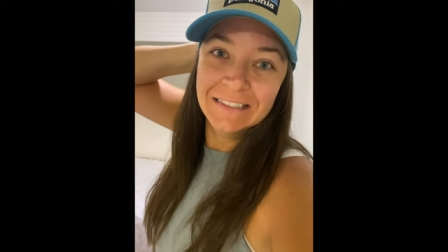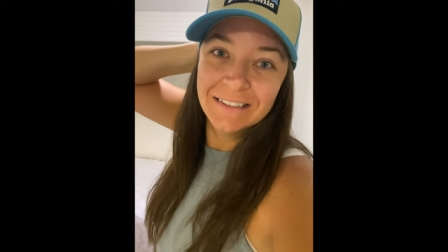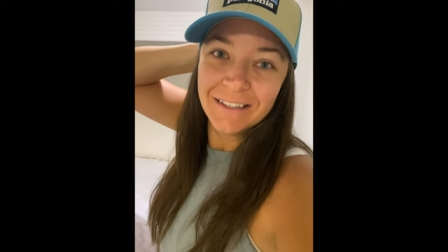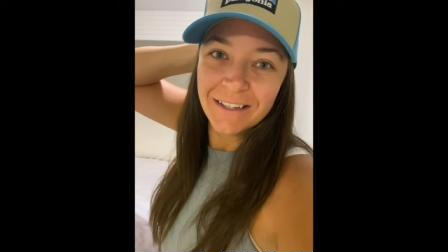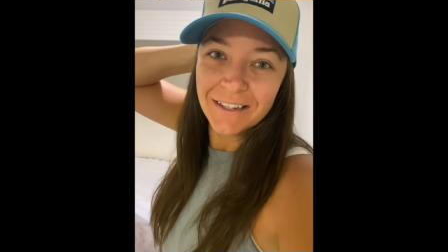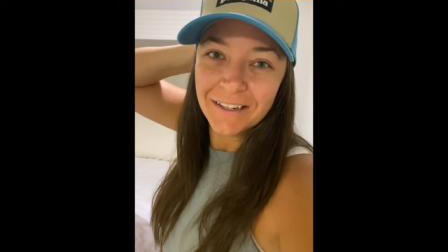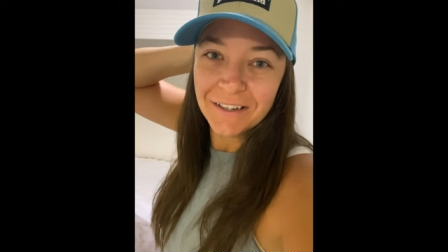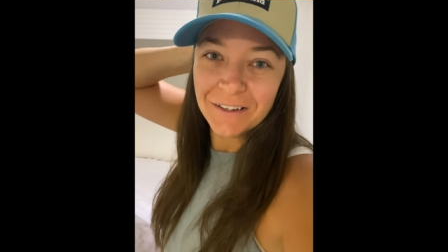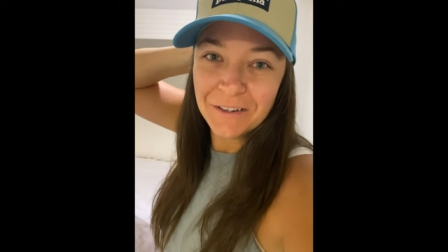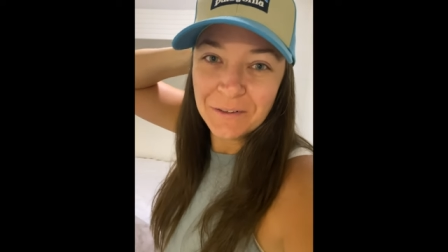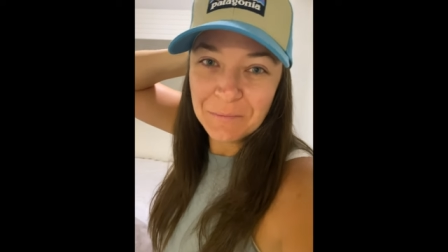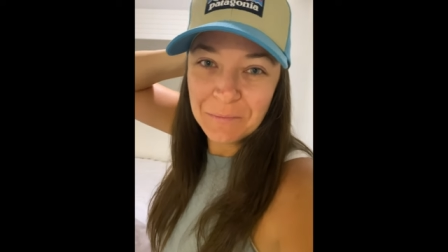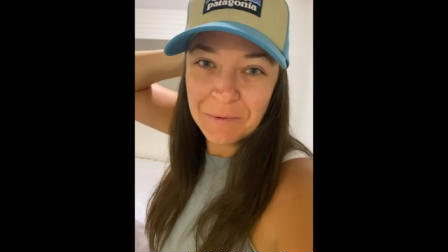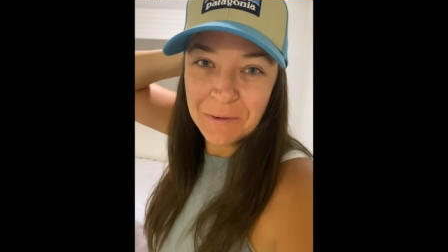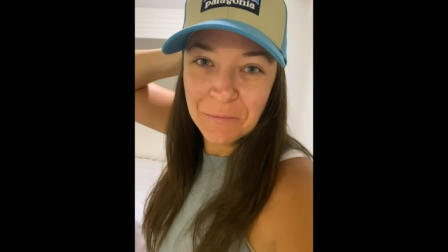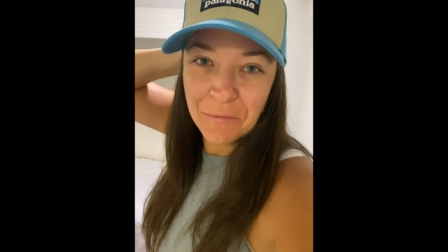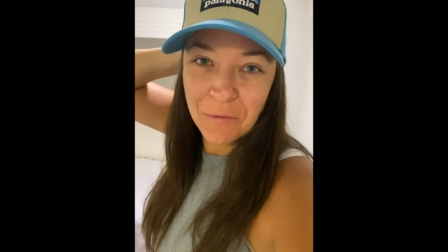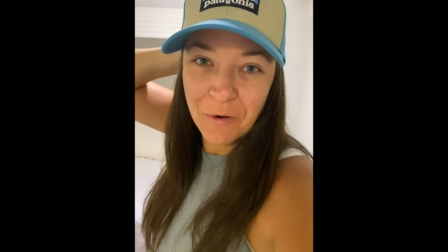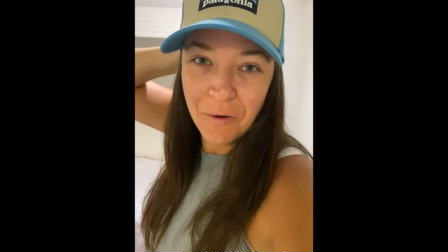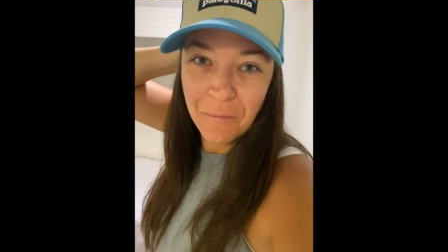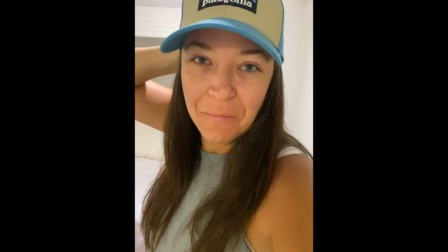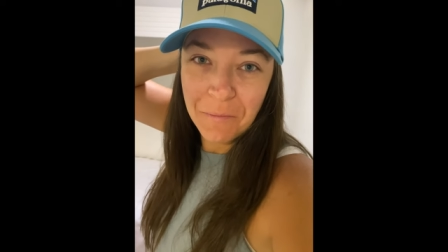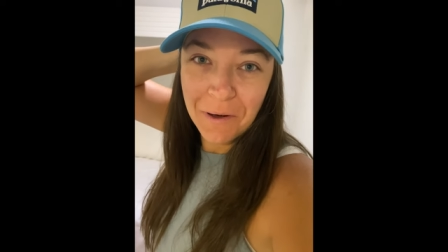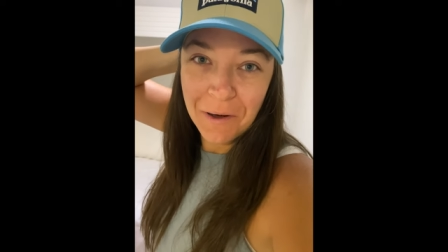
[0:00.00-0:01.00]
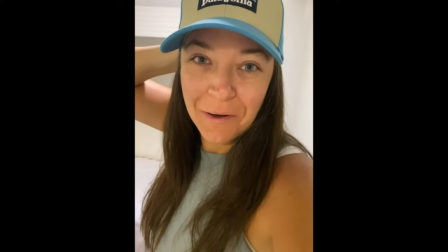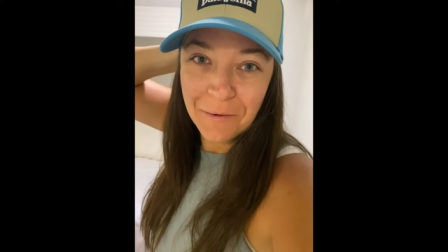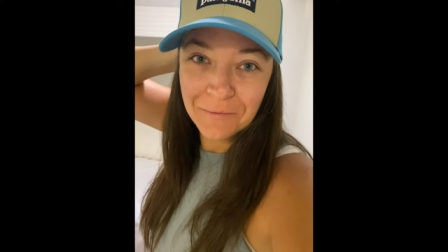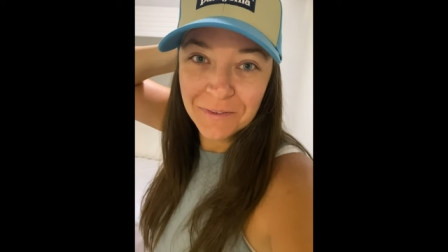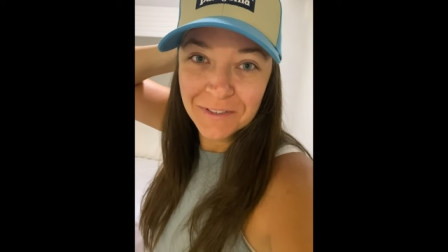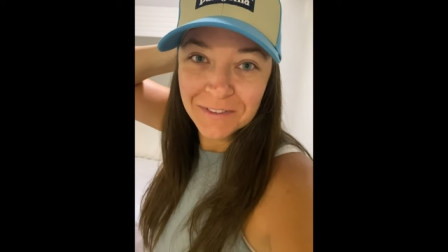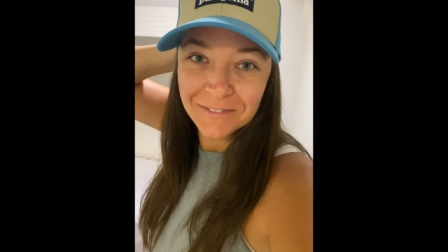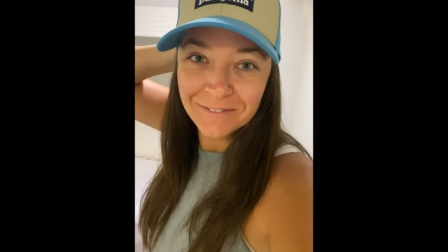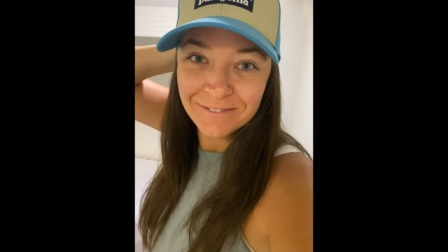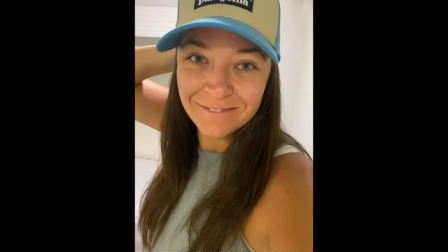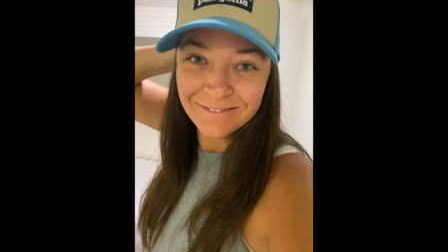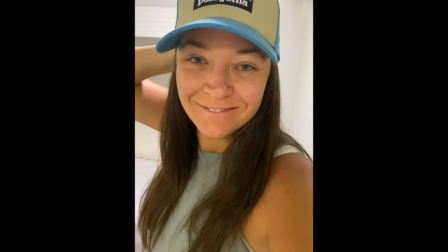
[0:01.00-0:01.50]
I couldn't be more
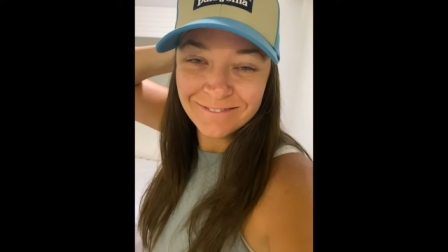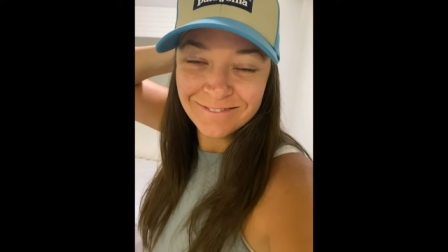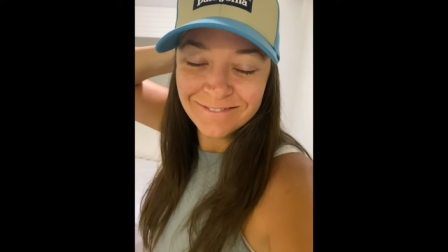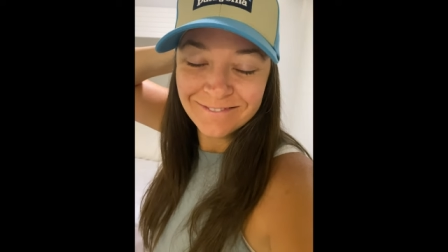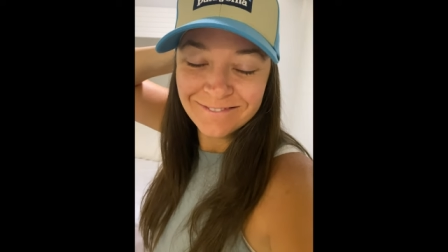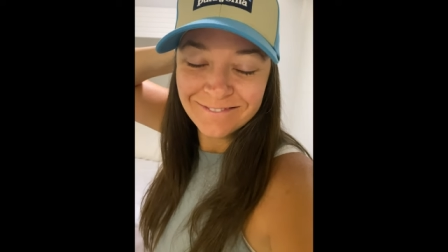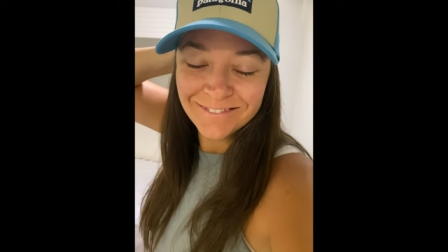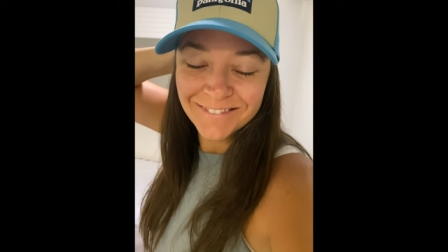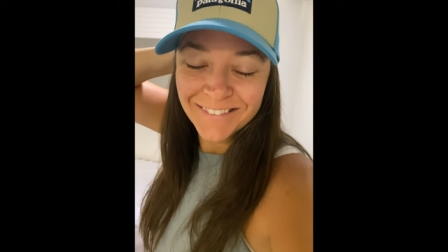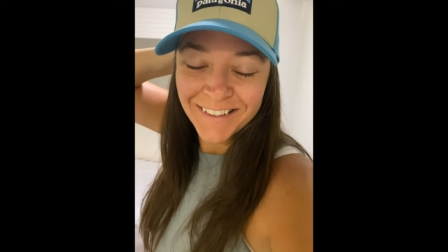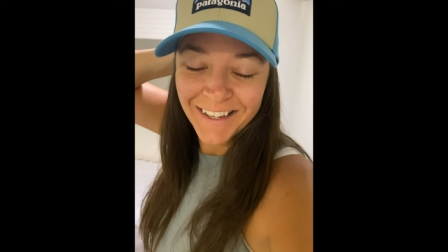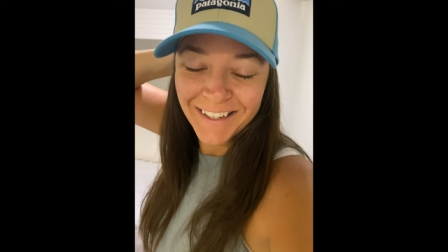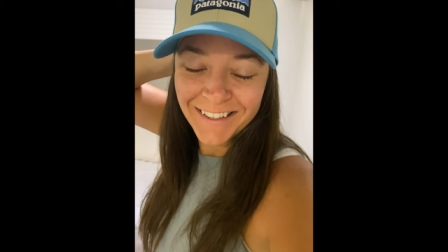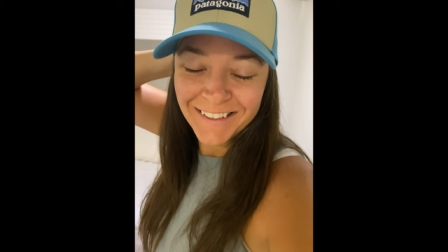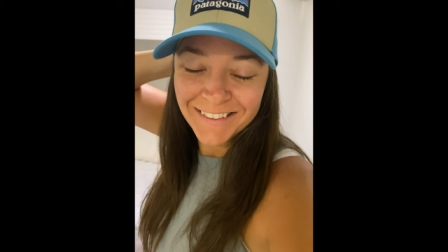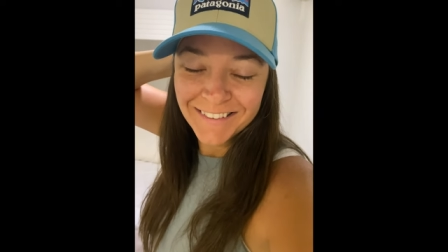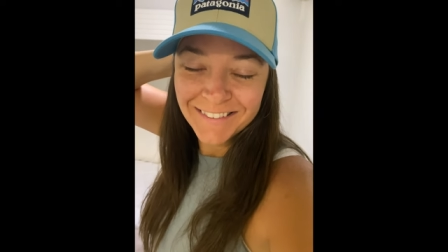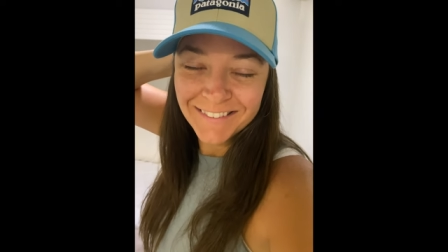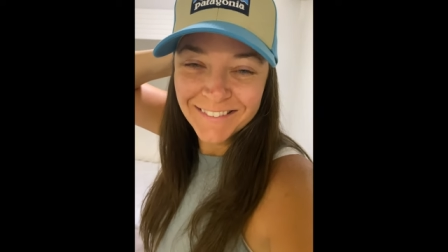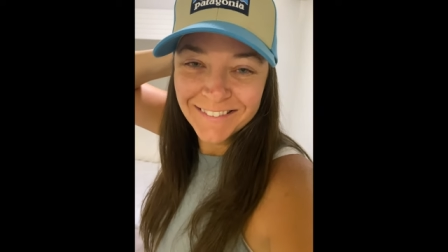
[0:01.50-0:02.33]
pumped. Okay.